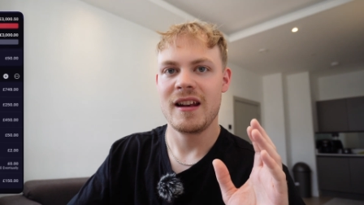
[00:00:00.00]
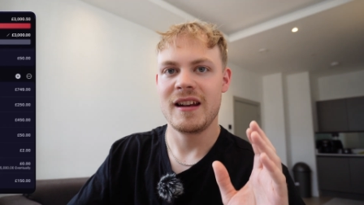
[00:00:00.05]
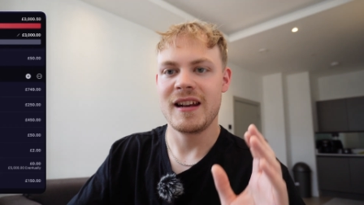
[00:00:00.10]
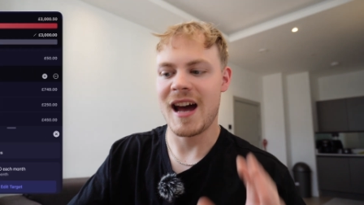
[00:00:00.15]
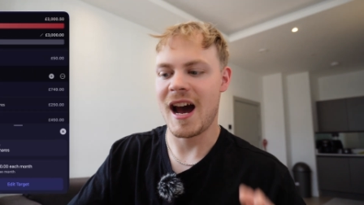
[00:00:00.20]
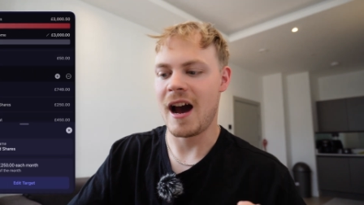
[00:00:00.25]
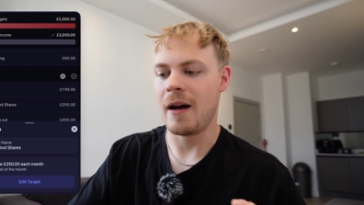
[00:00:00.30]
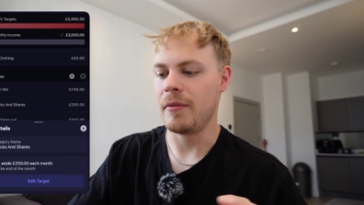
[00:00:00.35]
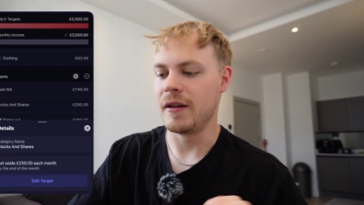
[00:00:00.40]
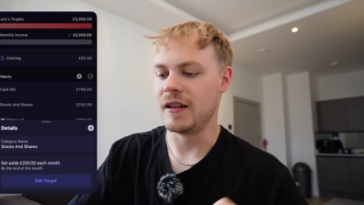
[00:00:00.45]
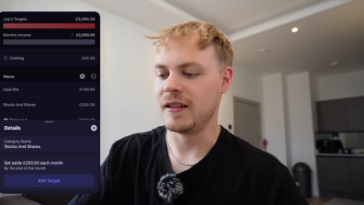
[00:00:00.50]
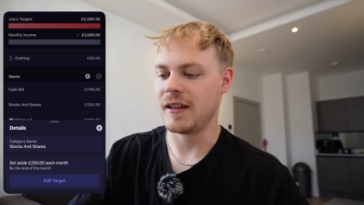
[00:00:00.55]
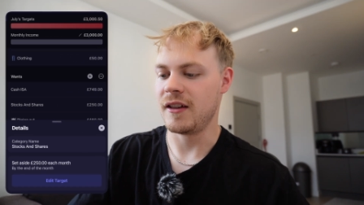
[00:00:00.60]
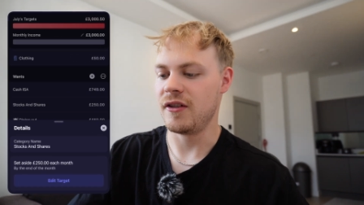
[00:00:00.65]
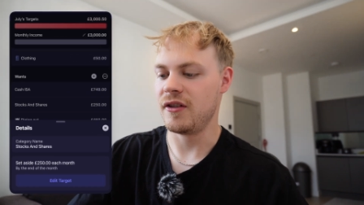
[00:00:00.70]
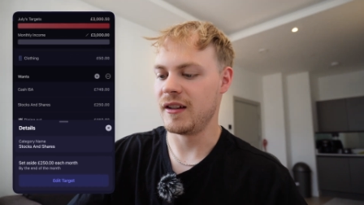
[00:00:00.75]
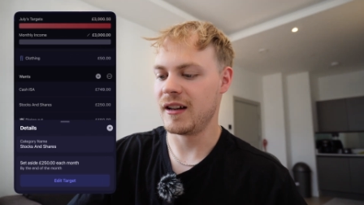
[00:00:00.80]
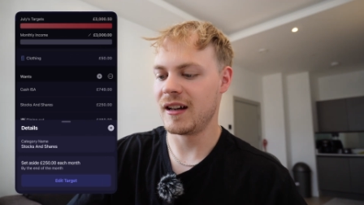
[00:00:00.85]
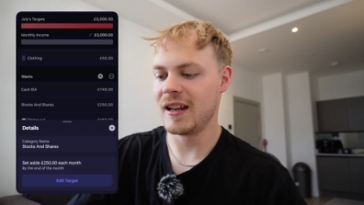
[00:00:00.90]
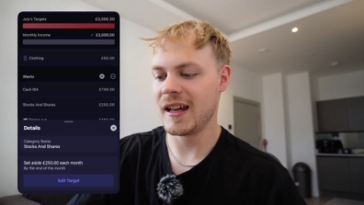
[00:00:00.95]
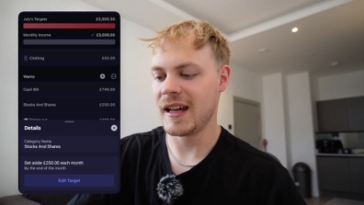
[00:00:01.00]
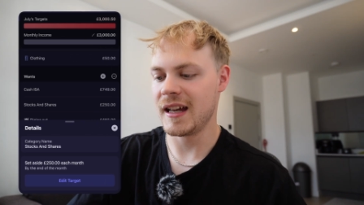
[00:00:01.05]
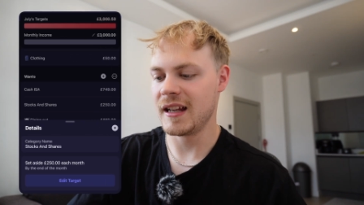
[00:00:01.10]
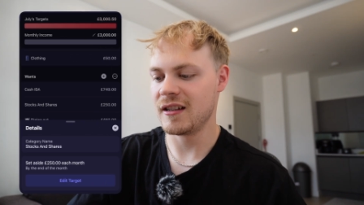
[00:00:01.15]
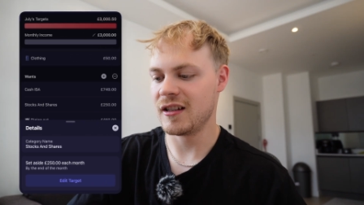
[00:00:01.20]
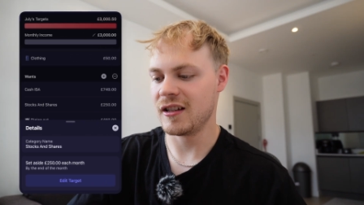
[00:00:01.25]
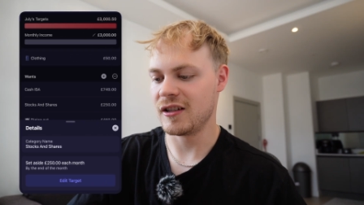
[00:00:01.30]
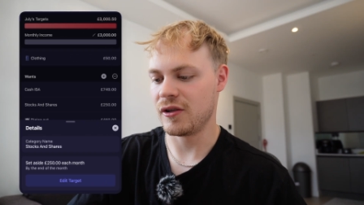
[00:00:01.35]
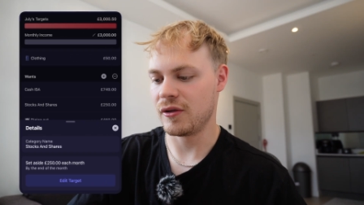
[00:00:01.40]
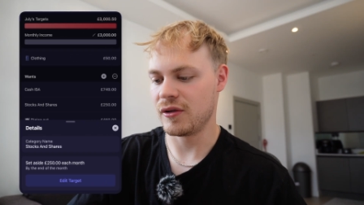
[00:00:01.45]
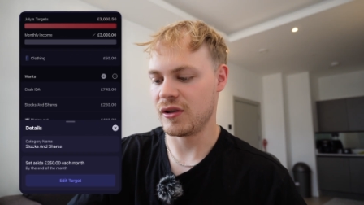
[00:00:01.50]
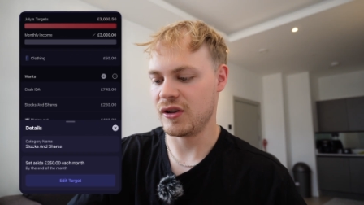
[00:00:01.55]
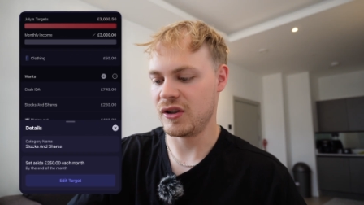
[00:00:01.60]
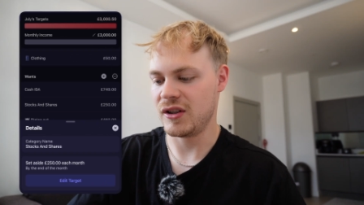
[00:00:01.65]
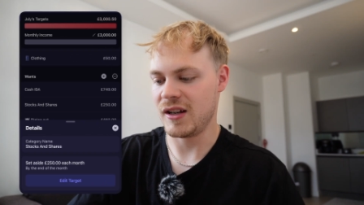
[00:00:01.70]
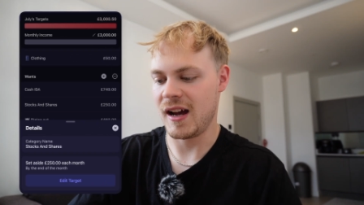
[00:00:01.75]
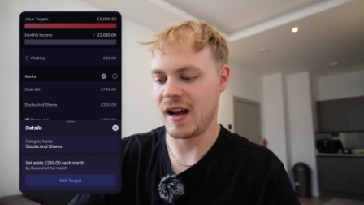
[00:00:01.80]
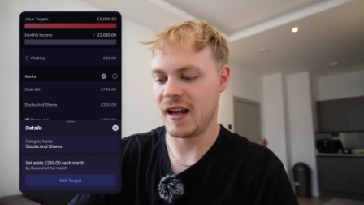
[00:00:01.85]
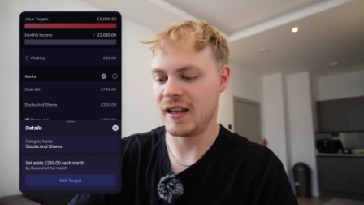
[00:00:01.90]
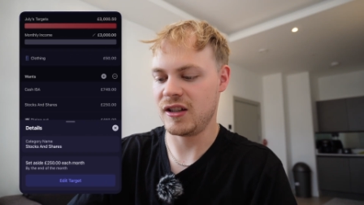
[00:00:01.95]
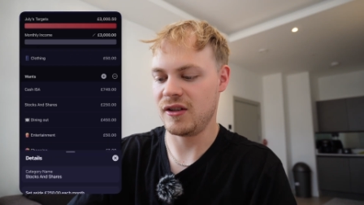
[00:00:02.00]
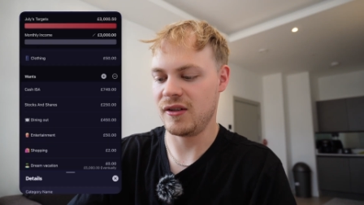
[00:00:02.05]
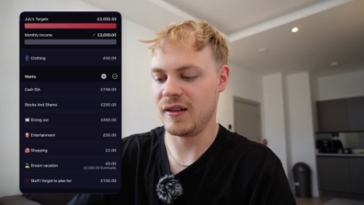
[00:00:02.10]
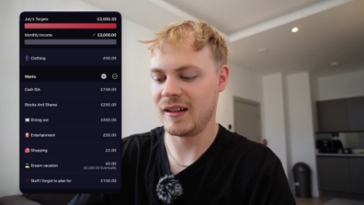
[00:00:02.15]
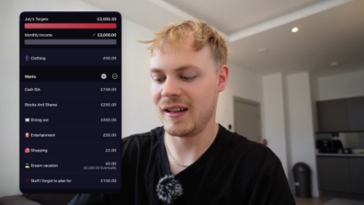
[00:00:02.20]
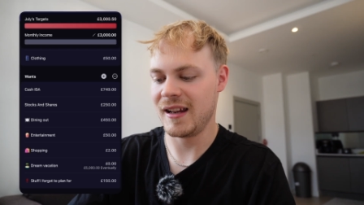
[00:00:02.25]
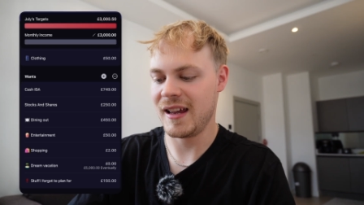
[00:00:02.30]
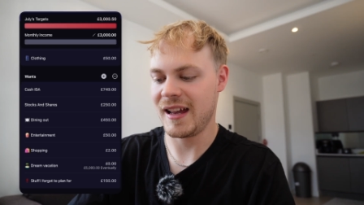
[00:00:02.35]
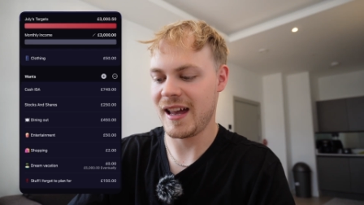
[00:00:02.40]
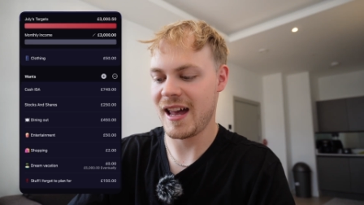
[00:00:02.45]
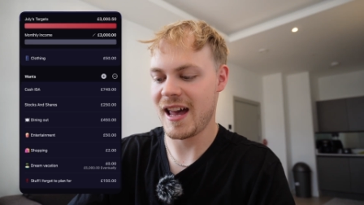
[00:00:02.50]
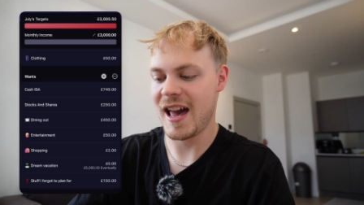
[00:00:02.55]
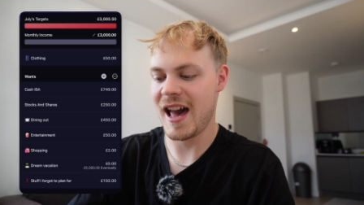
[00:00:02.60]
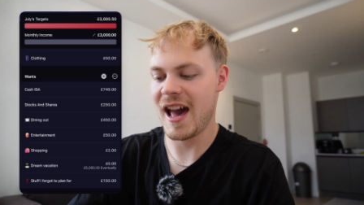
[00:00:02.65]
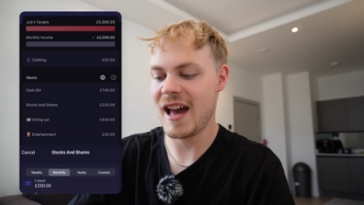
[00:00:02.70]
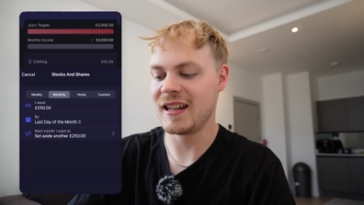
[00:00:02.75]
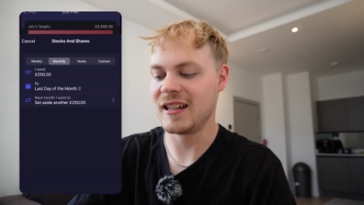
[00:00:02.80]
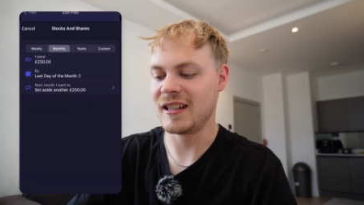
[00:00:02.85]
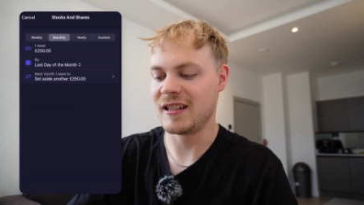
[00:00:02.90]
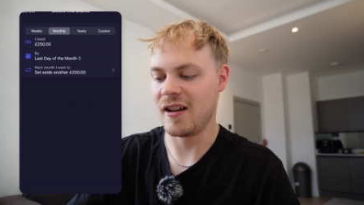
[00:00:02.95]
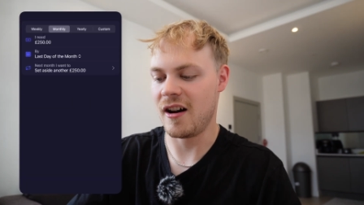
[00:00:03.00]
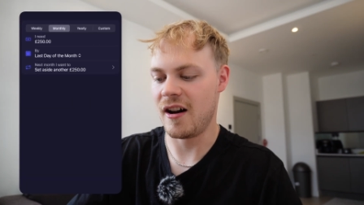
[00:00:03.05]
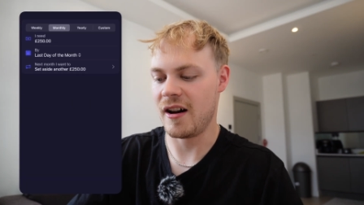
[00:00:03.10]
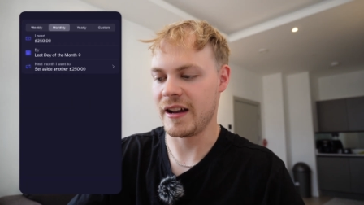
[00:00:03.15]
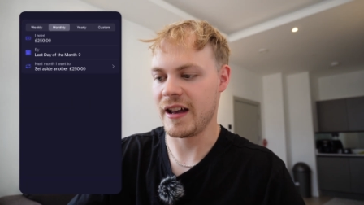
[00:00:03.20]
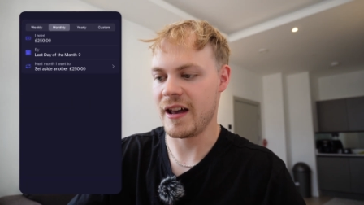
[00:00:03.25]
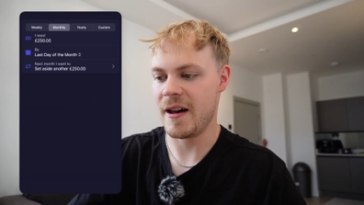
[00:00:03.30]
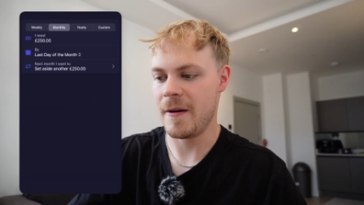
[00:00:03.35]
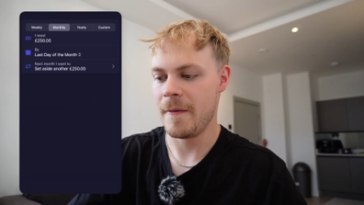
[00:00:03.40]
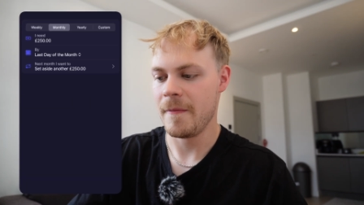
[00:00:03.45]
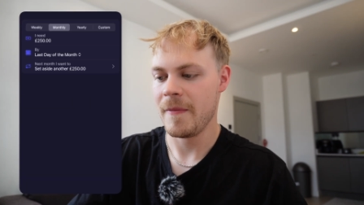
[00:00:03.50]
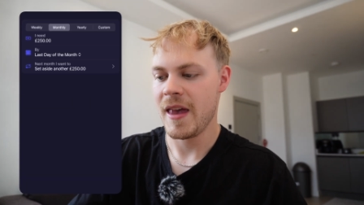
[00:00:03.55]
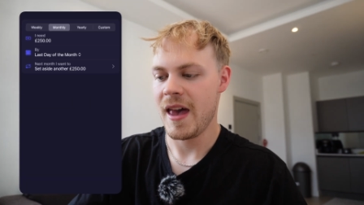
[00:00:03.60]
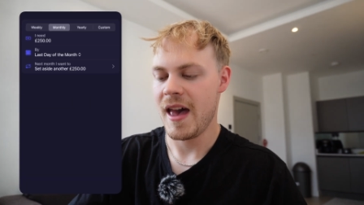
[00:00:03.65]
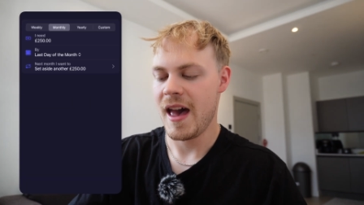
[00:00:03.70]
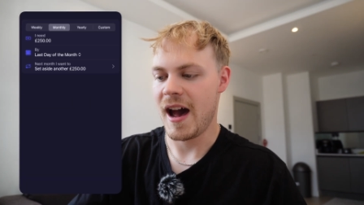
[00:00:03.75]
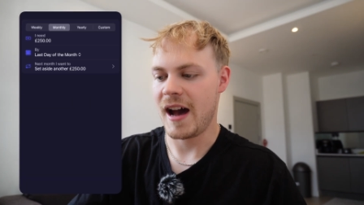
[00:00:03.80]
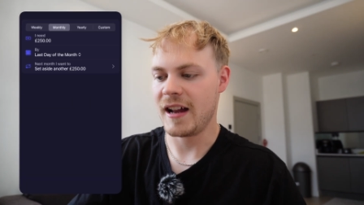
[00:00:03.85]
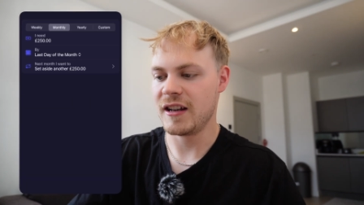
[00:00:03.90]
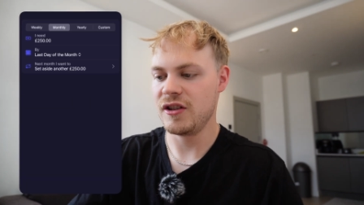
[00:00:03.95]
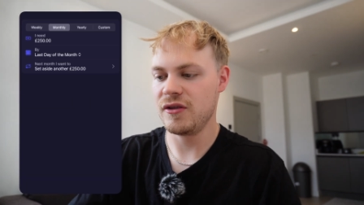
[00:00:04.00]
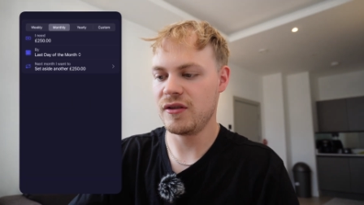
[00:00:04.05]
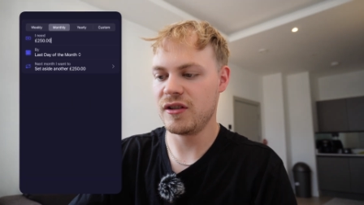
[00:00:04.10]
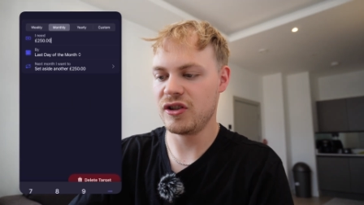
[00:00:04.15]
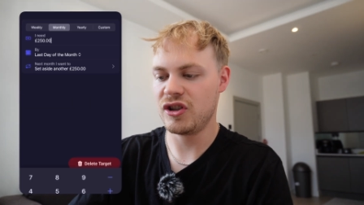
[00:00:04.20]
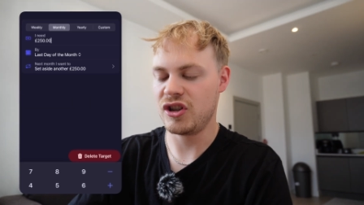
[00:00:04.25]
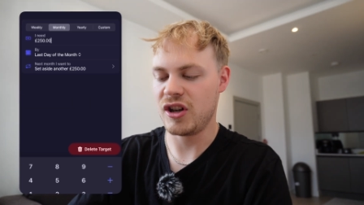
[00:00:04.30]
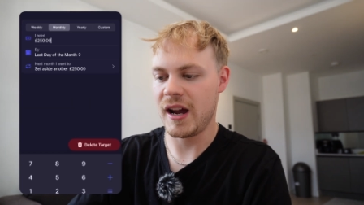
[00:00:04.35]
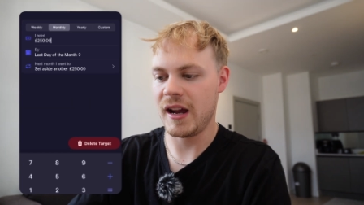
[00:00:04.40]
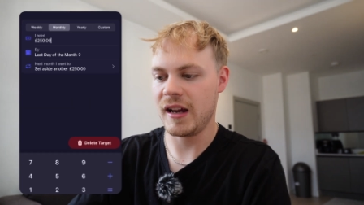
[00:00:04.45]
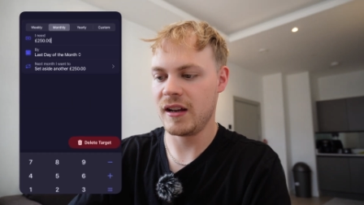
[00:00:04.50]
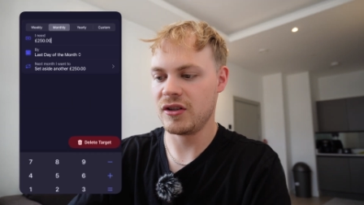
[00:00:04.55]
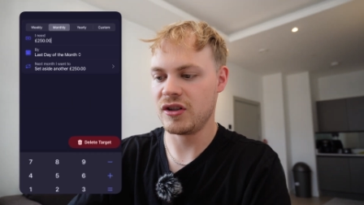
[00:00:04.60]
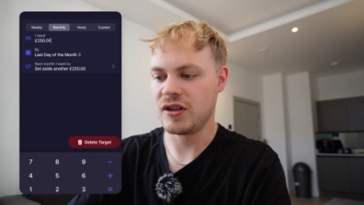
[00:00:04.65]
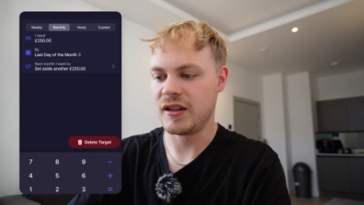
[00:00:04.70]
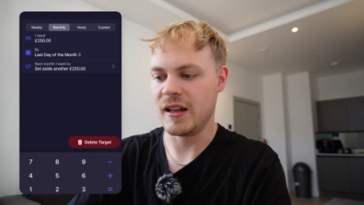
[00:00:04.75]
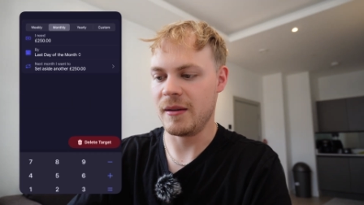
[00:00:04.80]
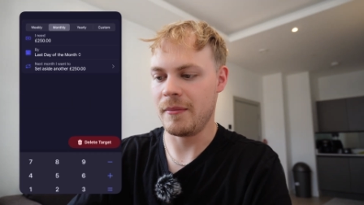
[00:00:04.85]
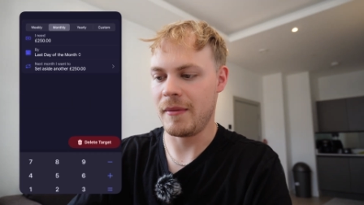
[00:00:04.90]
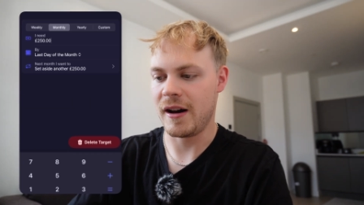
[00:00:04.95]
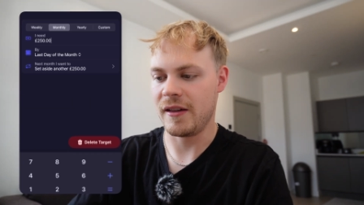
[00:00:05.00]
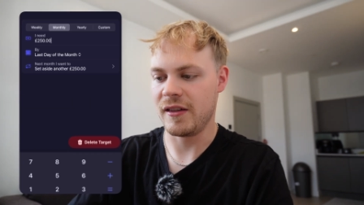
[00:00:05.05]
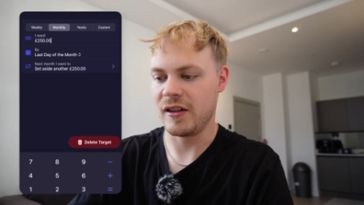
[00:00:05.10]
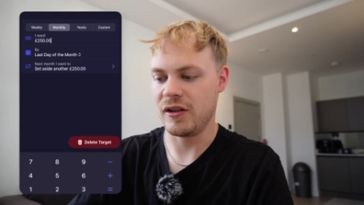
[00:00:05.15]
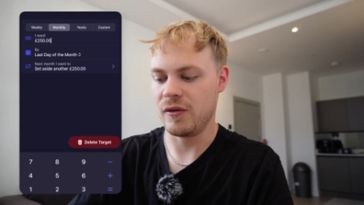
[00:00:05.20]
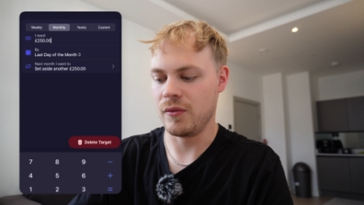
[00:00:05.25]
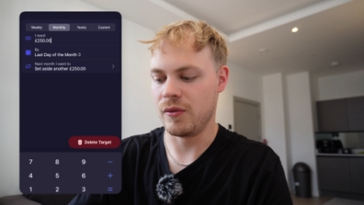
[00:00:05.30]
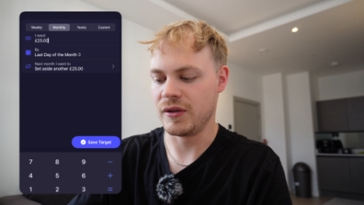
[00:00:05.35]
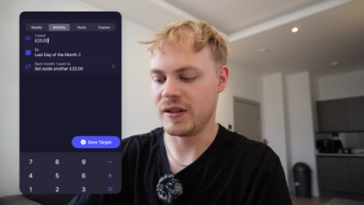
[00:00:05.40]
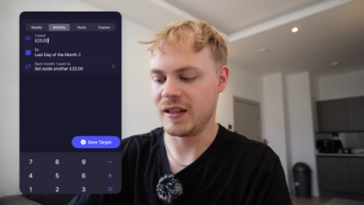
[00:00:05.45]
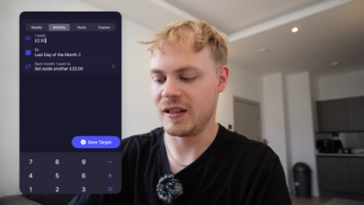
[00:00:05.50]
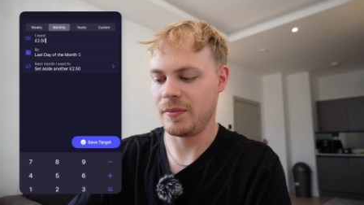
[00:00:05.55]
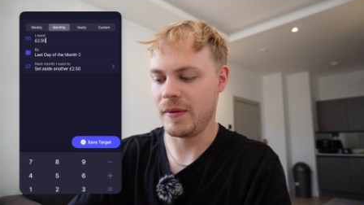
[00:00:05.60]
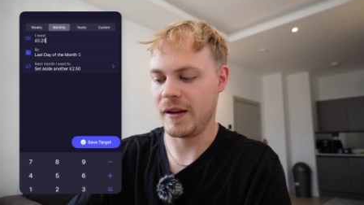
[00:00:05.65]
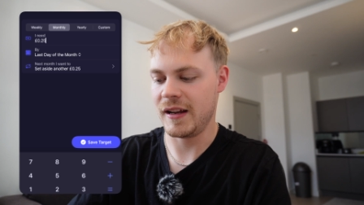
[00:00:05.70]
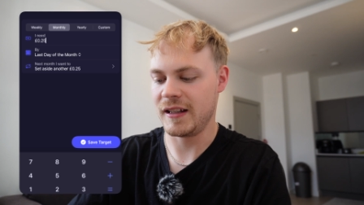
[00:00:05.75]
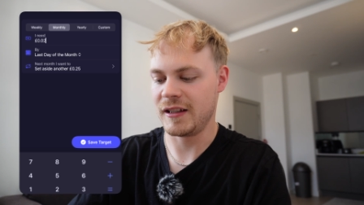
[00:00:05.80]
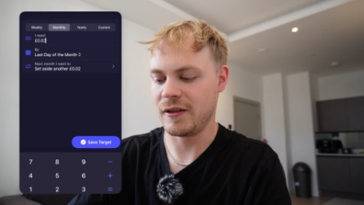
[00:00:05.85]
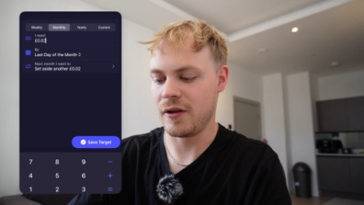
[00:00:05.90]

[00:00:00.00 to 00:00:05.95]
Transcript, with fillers: NAB is that you can click into the stocks and shares, you can click edit target, and you can change the amount that you want it to be.